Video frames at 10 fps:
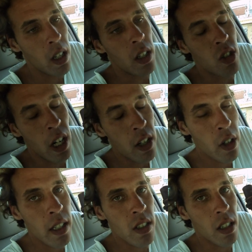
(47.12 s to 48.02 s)
It
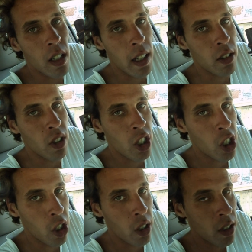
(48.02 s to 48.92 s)
generates electric
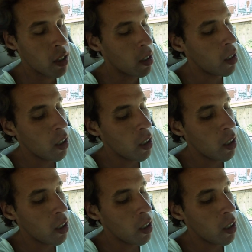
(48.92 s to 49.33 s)
current